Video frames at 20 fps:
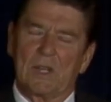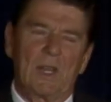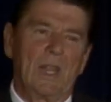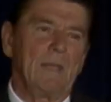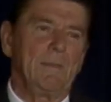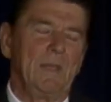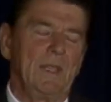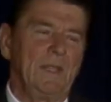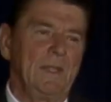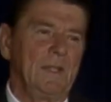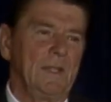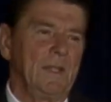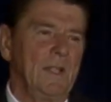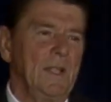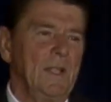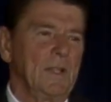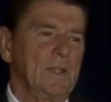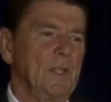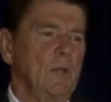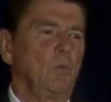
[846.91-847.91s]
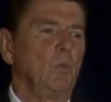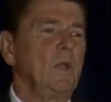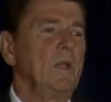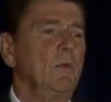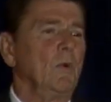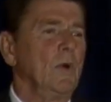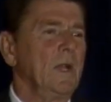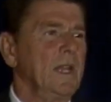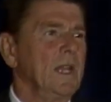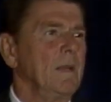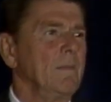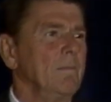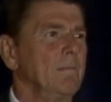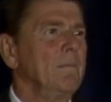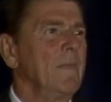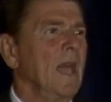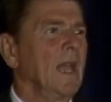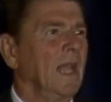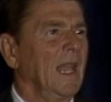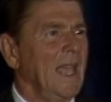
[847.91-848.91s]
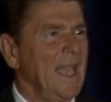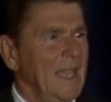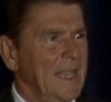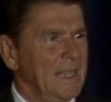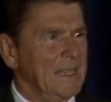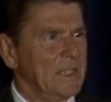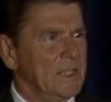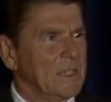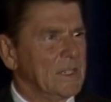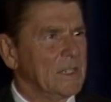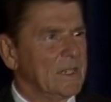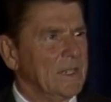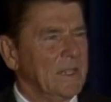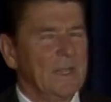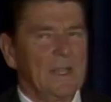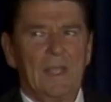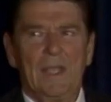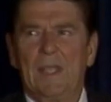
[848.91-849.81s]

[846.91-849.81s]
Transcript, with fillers: claiming that we were in a malaise